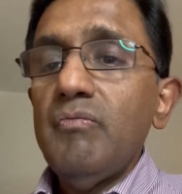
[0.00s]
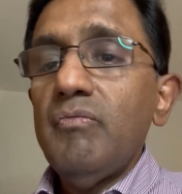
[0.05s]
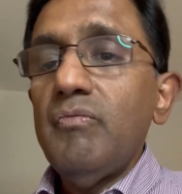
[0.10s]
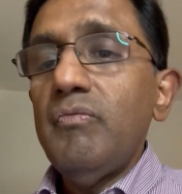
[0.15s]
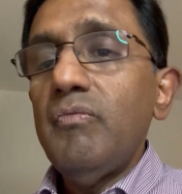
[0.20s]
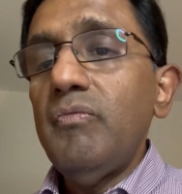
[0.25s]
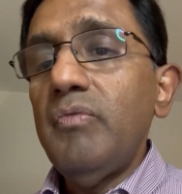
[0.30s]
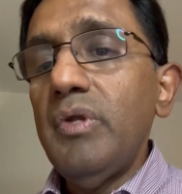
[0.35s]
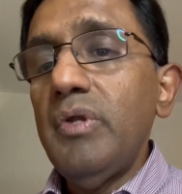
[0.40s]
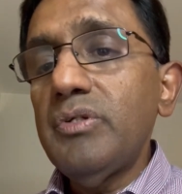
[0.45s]

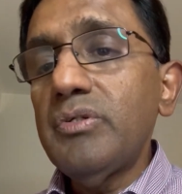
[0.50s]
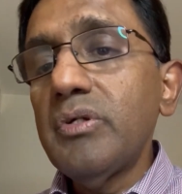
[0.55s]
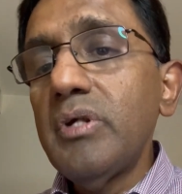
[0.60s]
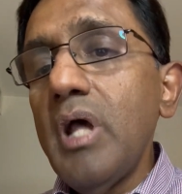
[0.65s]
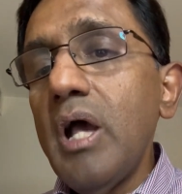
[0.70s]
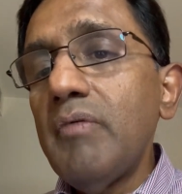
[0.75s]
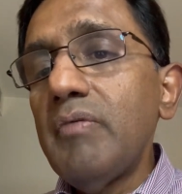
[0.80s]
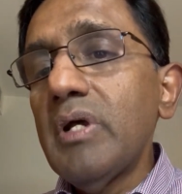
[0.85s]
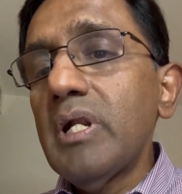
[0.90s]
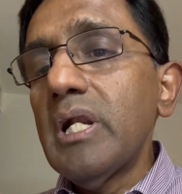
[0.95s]
we should
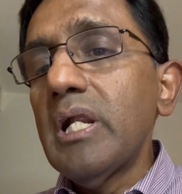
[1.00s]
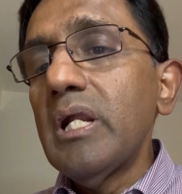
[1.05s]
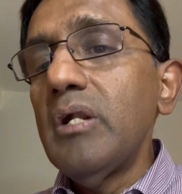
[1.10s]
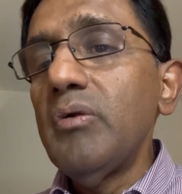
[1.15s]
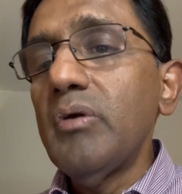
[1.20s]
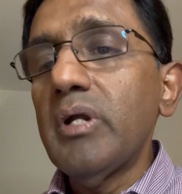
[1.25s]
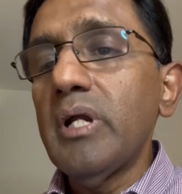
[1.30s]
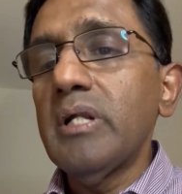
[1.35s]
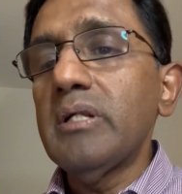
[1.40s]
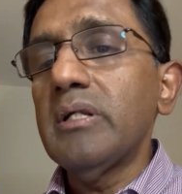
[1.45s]
have a
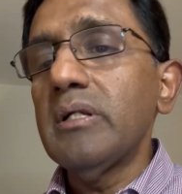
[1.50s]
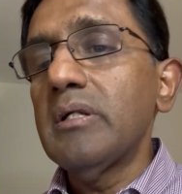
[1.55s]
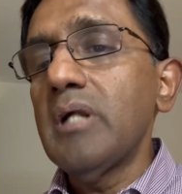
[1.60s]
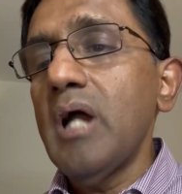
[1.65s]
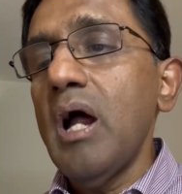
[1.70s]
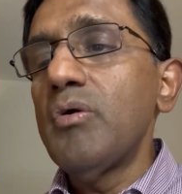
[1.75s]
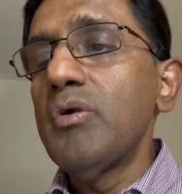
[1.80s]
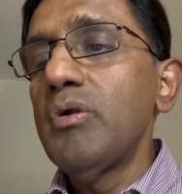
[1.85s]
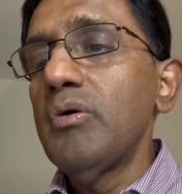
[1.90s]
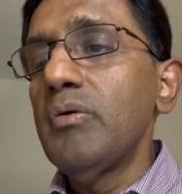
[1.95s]
relook at it,
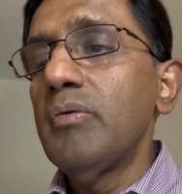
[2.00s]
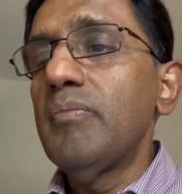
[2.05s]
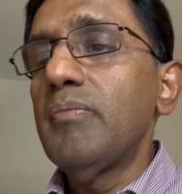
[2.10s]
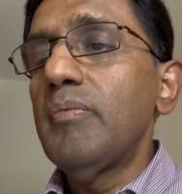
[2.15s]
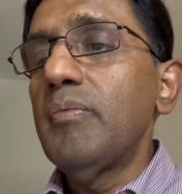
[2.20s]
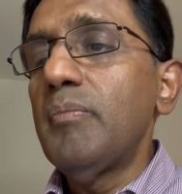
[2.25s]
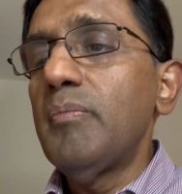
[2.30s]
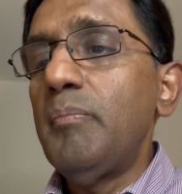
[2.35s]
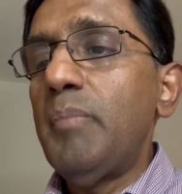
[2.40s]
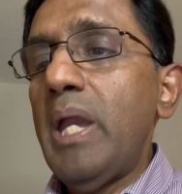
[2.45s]
how to
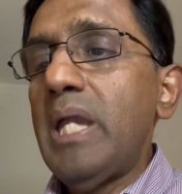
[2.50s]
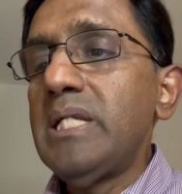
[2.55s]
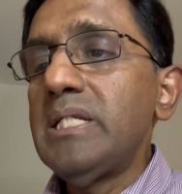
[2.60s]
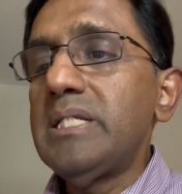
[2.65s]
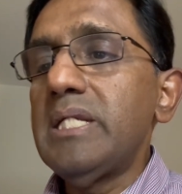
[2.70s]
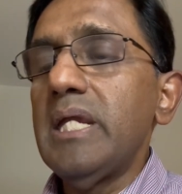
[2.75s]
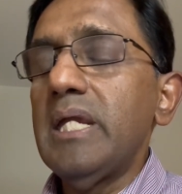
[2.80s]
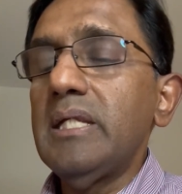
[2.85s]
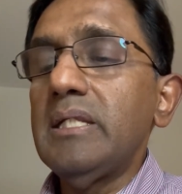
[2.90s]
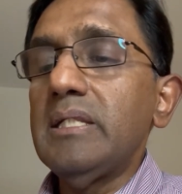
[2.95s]

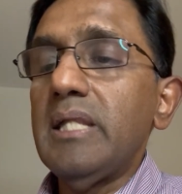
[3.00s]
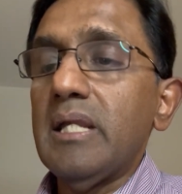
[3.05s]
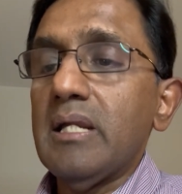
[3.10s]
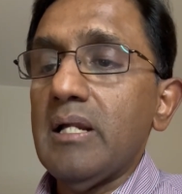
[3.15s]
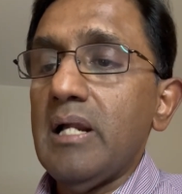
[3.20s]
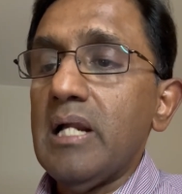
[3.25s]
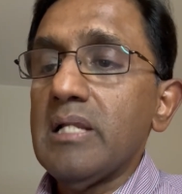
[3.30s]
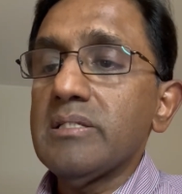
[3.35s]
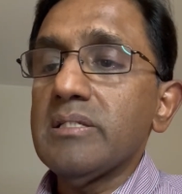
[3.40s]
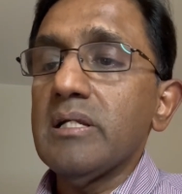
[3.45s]
maintain their
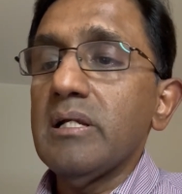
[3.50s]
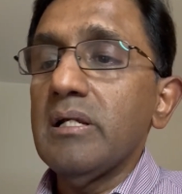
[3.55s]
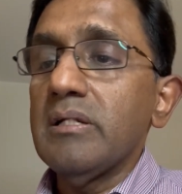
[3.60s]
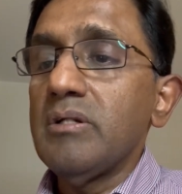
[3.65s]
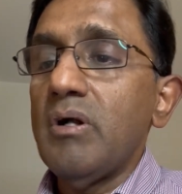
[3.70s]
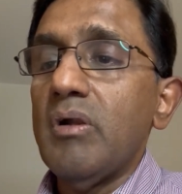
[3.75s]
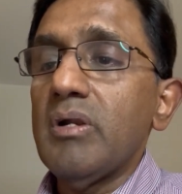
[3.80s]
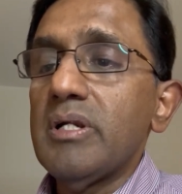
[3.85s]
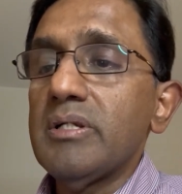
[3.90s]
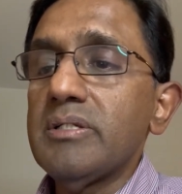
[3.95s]
cultural
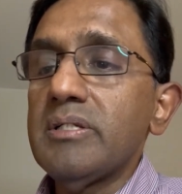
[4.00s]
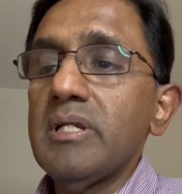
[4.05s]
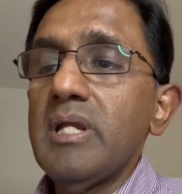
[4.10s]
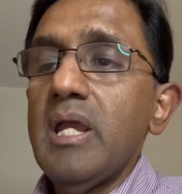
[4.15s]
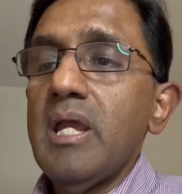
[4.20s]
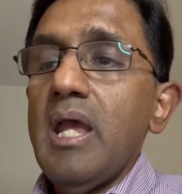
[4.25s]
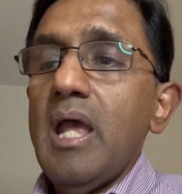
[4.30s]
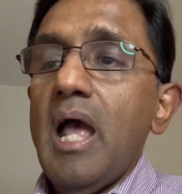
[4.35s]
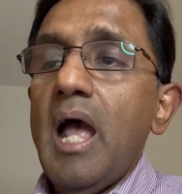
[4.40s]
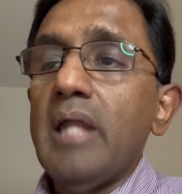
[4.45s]
knowledge
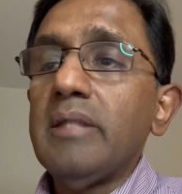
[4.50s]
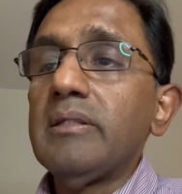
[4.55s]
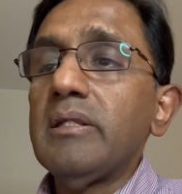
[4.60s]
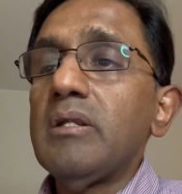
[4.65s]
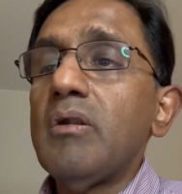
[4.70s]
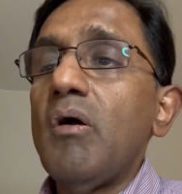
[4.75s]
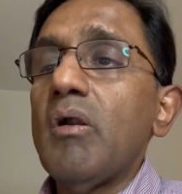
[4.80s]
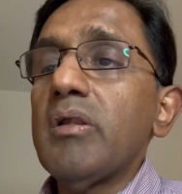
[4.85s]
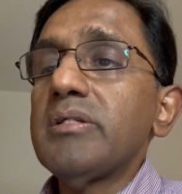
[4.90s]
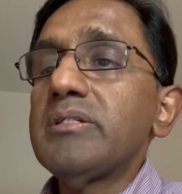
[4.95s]
and the
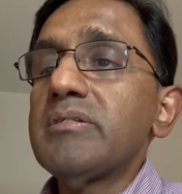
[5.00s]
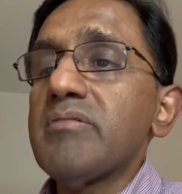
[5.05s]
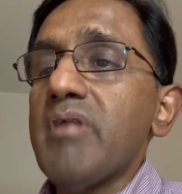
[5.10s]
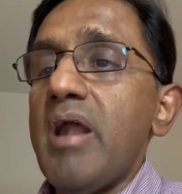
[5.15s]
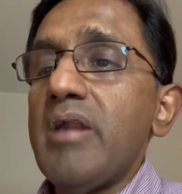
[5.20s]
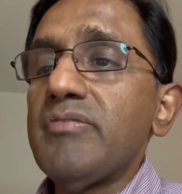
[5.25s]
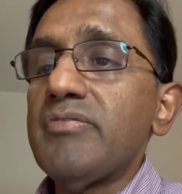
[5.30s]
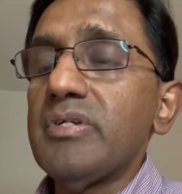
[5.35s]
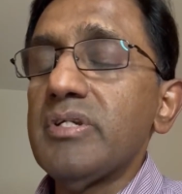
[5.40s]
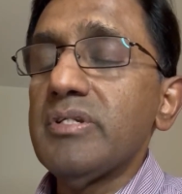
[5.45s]
knowledge
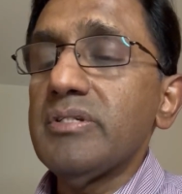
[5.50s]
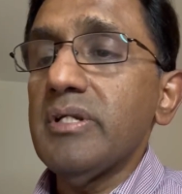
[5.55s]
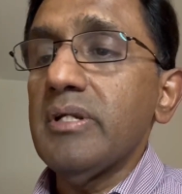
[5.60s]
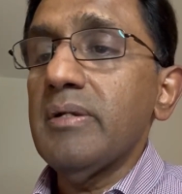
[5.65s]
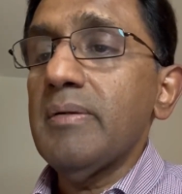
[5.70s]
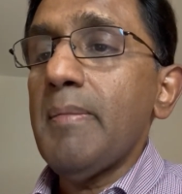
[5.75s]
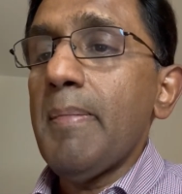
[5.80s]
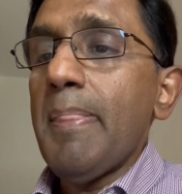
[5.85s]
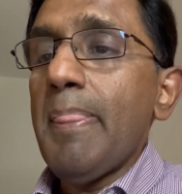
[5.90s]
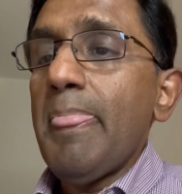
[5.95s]

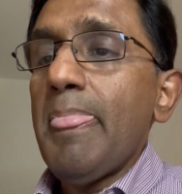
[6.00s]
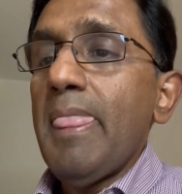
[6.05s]
transition,